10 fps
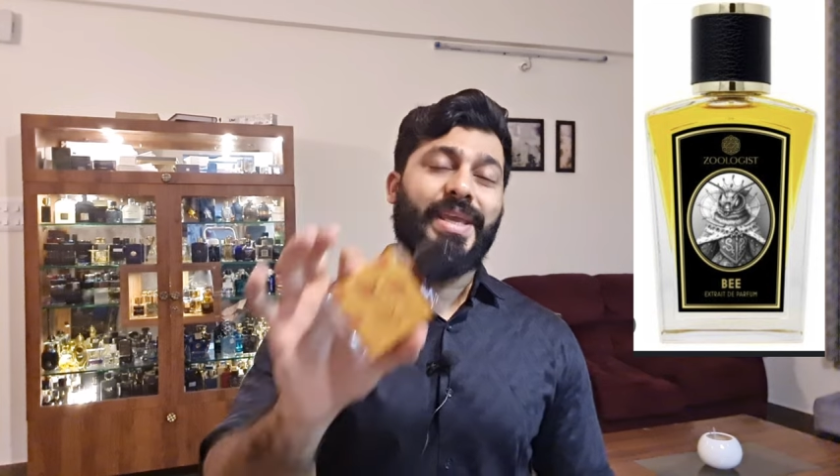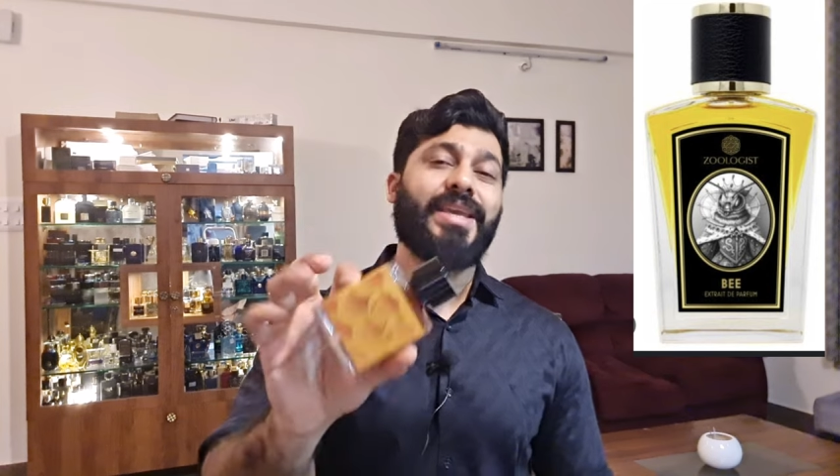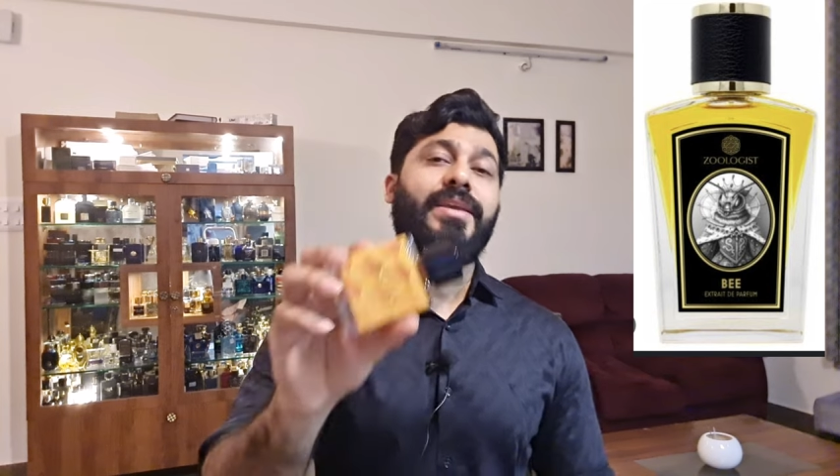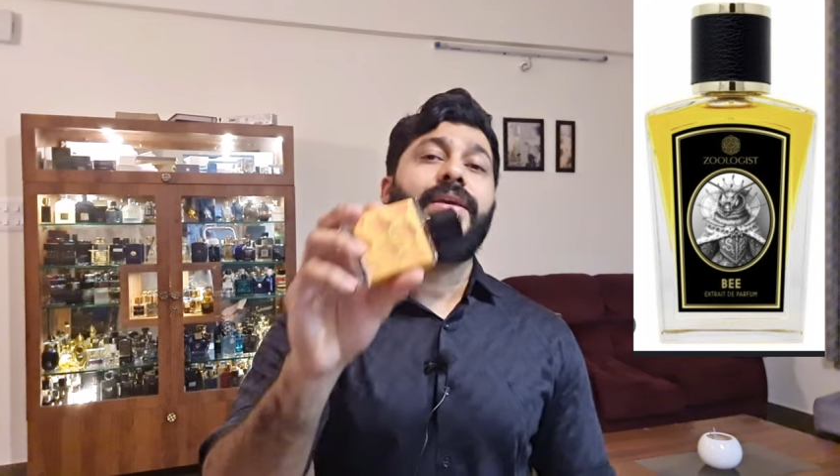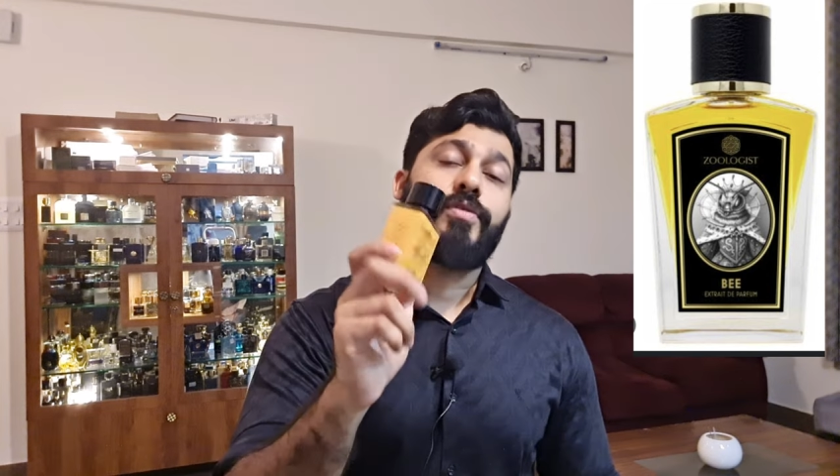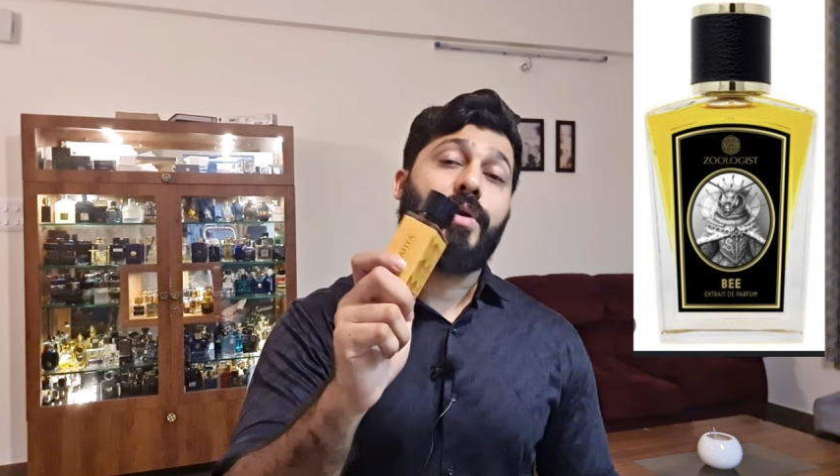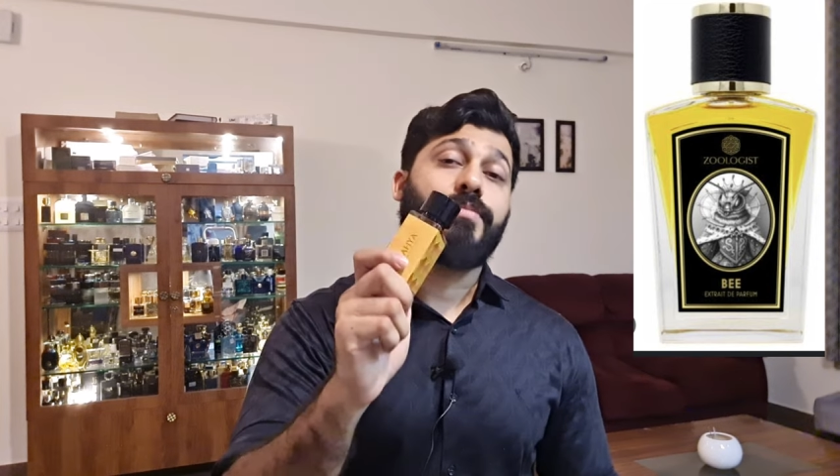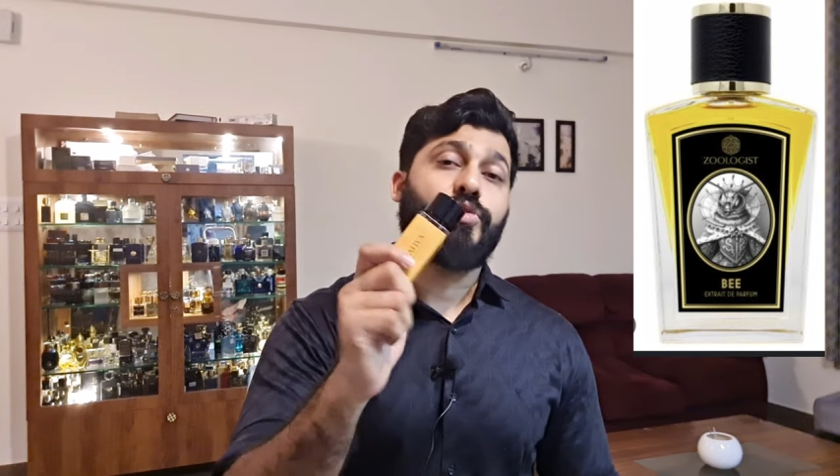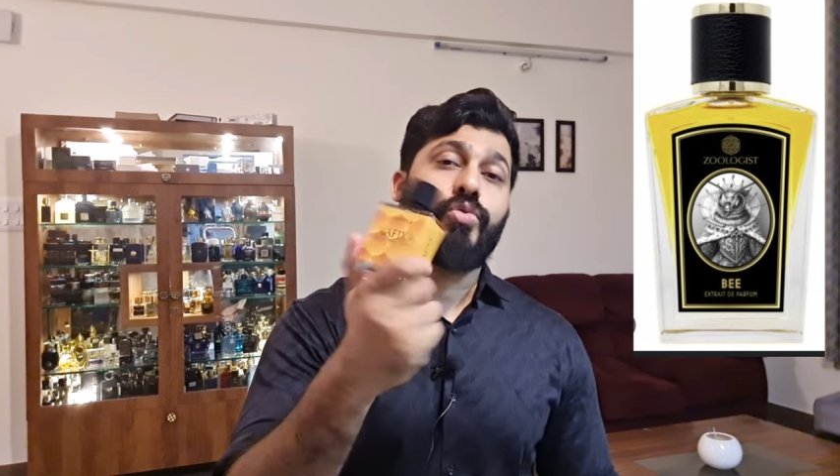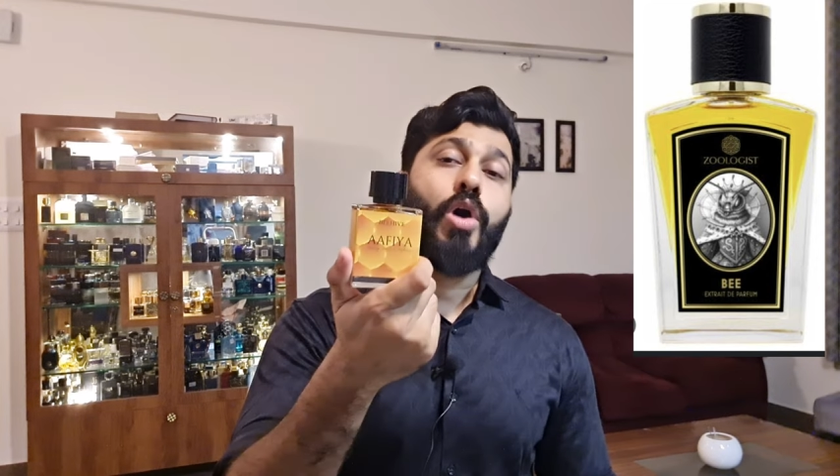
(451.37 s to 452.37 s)
Bee
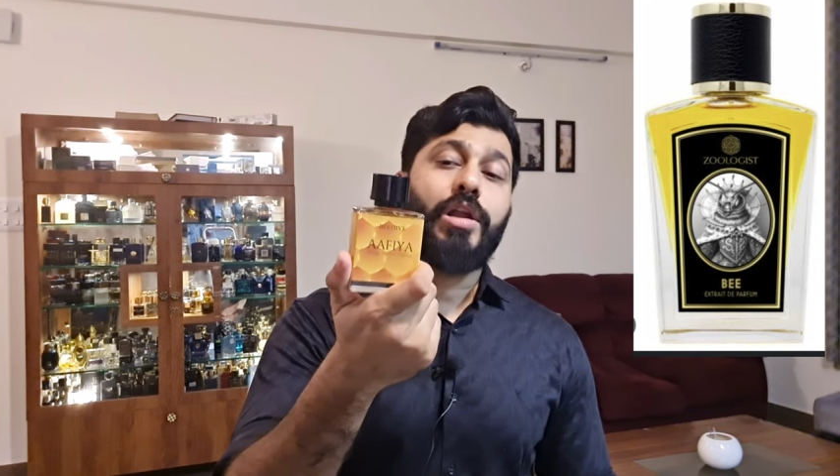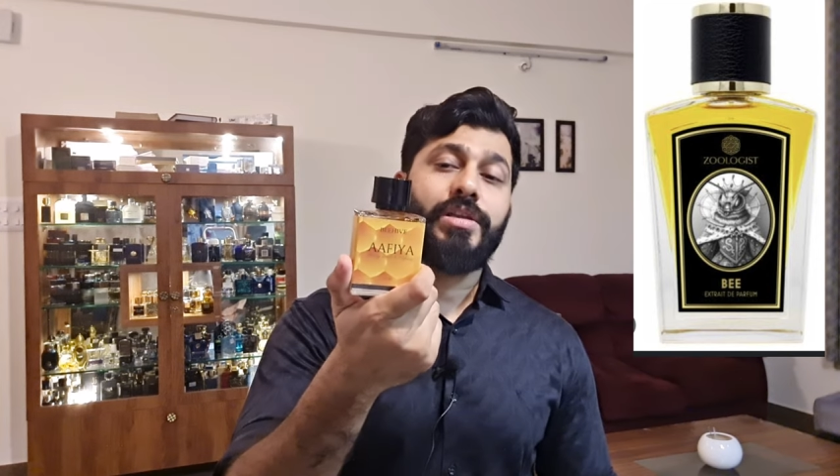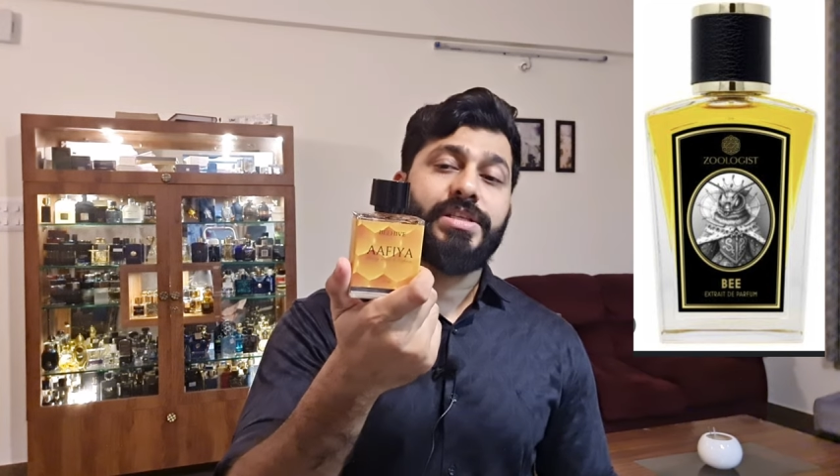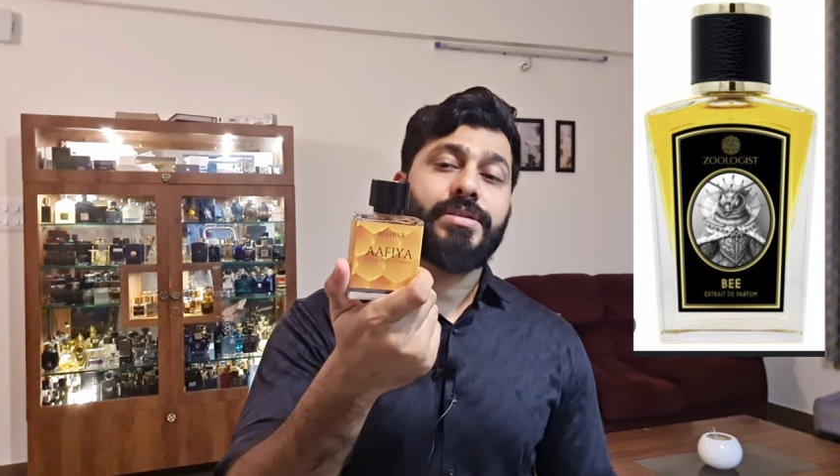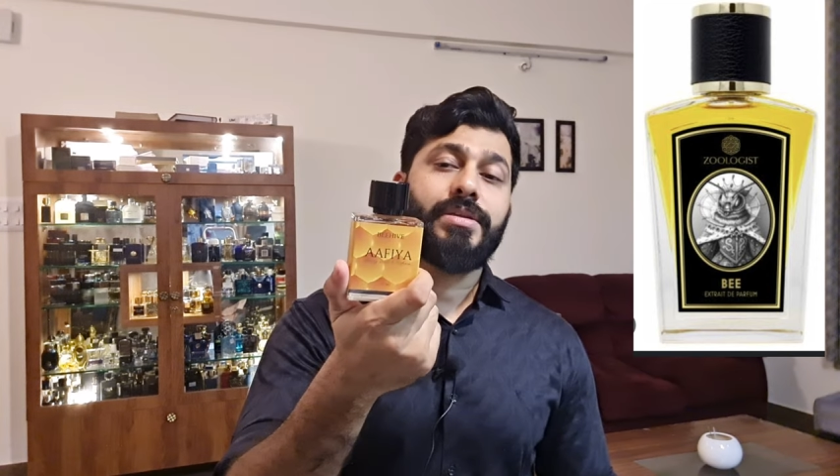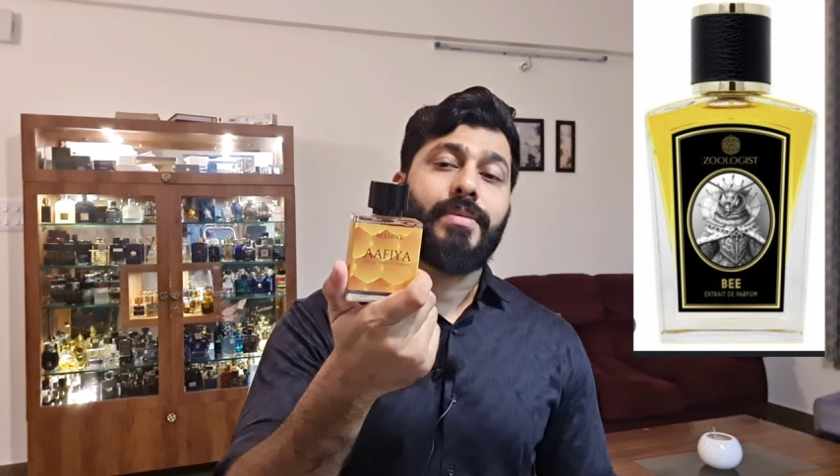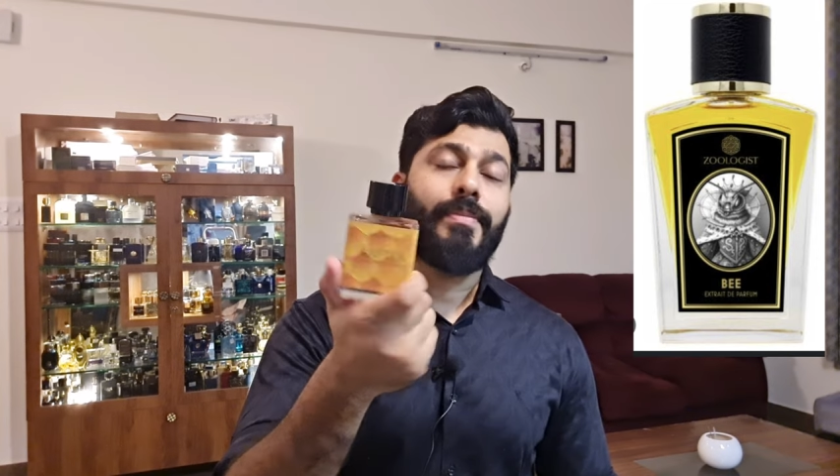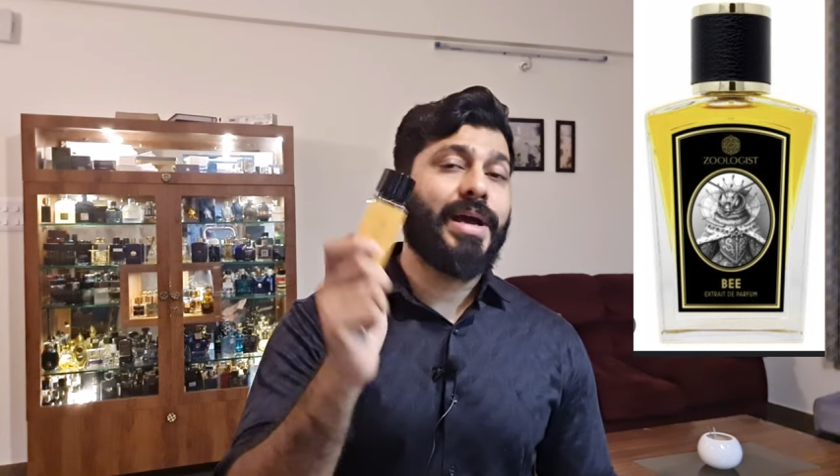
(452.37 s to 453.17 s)
from Zoologist.